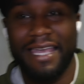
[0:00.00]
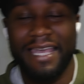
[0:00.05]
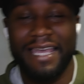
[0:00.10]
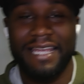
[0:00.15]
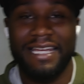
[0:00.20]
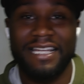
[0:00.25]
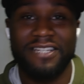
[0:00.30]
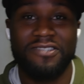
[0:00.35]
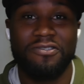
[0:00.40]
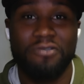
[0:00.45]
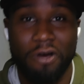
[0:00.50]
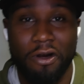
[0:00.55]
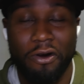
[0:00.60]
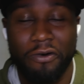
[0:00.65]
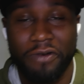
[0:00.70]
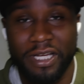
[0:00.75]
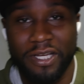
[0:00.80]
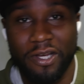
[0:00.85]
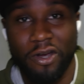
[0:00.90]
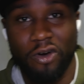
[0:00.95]
And as you
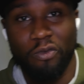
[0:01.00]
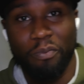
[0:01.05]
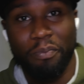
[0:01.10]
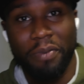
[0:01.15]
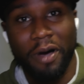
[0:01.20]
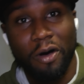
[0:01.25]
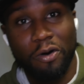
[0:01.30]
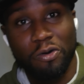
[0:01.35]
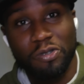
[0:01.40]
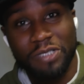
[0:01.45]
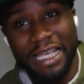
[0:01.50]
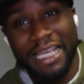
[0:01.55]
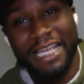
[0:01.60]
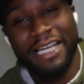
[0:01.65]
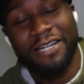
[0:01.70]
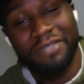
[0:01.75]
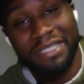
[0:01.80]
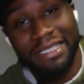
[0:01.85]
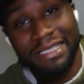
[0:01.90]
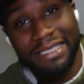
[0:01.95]
already know, Bose
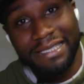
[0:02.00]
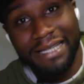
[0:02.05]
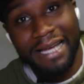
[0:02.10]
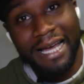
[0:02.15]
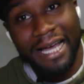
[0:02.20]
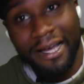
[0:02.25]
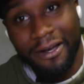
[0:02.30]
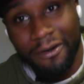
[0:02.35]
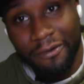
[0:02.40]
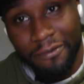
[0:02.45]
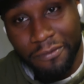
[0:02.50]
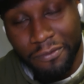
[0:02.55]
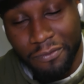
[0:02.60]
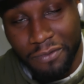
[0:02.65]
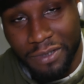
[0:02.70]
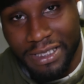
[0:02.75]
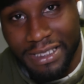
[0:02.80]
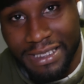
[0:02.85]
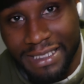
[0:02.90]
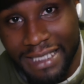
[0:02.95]
held it down
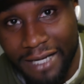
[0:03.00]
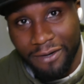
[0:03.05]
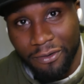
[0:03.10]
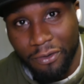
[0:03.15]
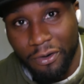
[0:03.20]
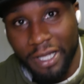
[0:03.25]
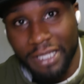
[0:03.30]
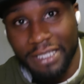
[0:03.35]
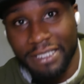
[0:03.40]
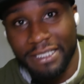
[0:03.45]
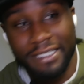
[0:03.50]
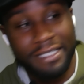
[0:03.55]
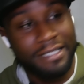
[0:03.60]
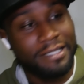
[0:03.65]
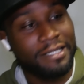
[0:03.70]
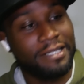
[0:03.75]
with the sound quality.